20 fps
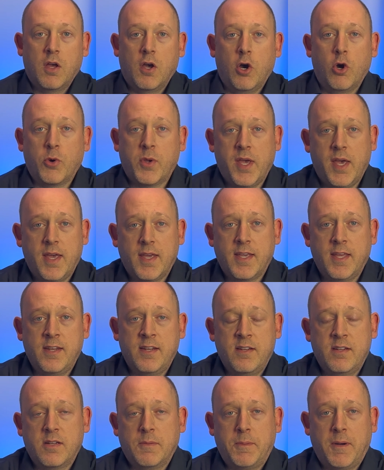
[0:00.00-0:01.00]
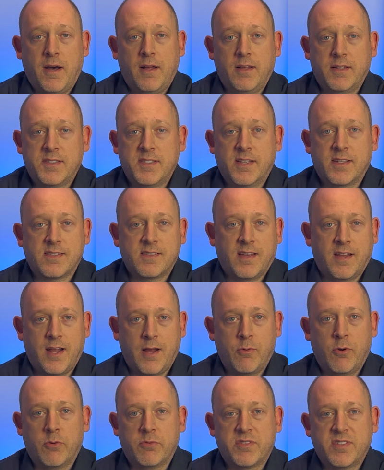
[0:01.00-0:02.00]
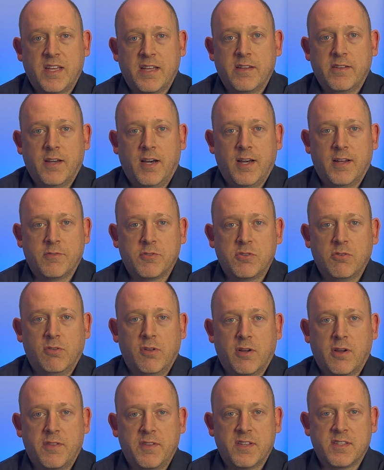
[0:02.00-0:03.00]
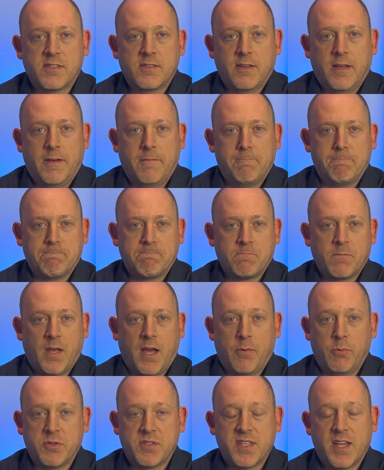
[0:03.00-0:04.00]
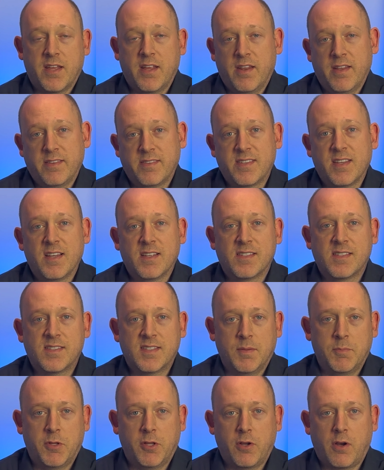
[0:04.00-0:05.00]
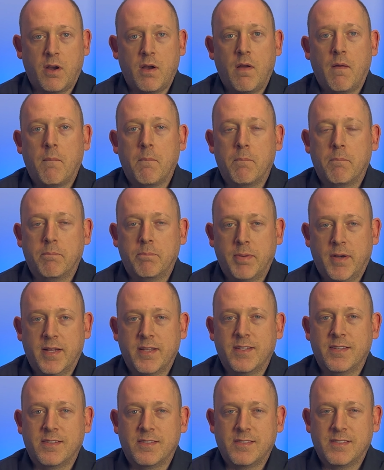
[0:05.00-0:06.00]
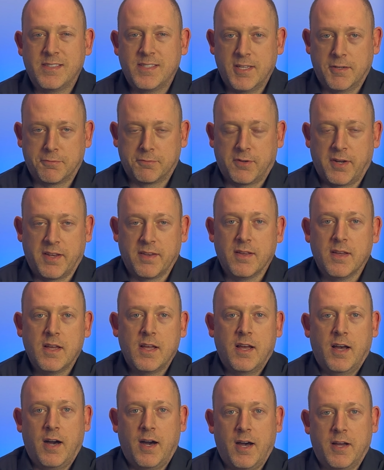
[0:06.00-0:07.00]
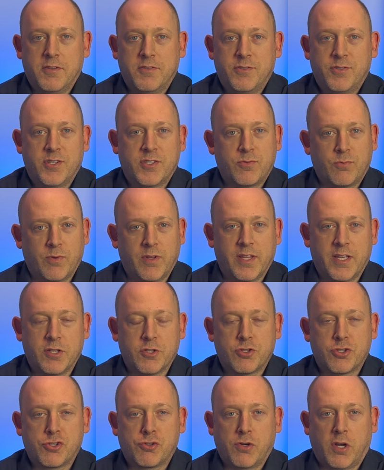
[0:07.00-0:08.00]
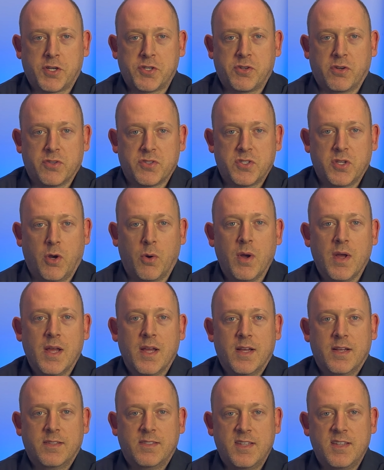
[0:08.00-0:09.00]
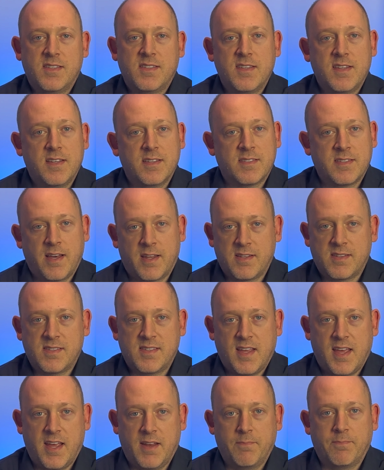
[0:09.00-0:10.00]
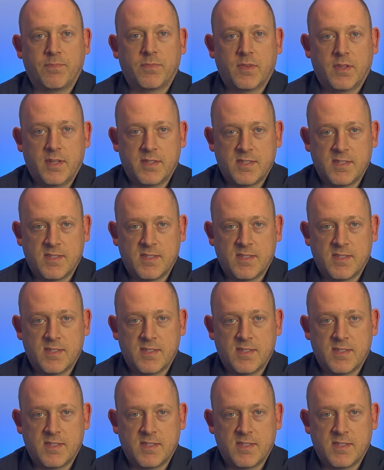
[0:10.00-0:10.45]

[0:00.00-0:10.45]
Okay, getting into politics, and I won't say uh, too long on this. Um, I will say it's similar, but different, uh, just really in structure. So D C is not a state, it's a